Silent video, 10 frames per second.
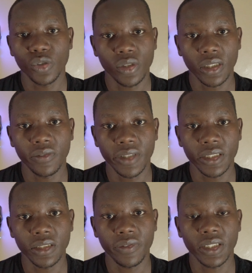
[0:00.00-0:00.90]
is usually
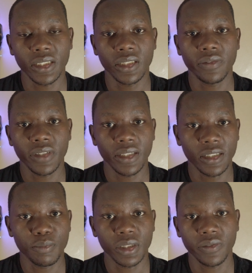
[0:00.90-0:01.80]
very different, and even
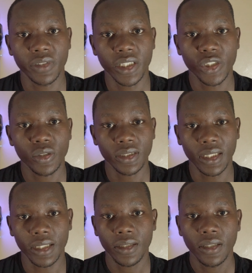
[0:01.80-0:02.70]
the specifications
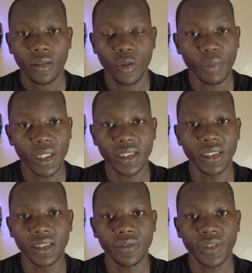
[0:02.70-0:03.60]
are
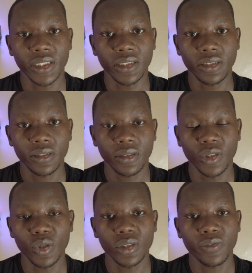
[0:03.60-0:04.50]
completely different.
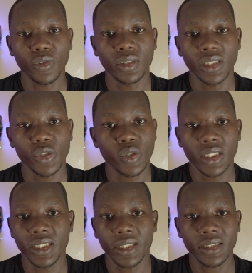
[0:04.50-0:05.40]
Those phones are
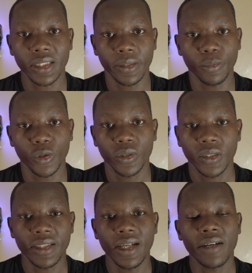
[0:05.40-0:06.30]
usually just terrible.
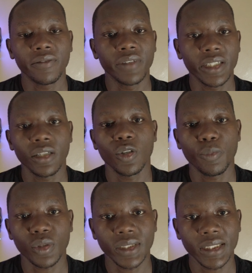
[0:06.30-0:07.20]
They have very low
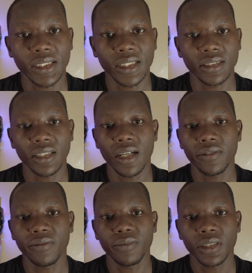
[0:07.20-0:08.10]
processors, they
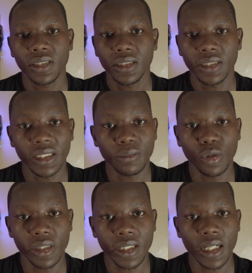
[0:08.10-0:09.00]
have
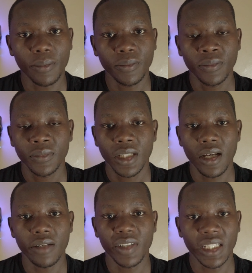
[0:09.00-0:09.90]
terrible RAM,
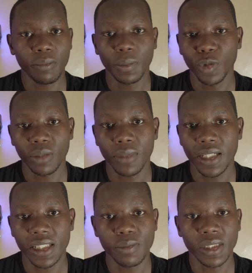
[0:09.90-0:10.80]
and even the memory
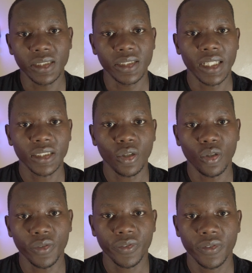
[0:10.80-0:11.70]
management is just
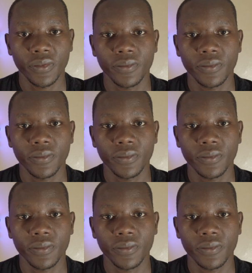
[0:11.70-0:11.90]
off.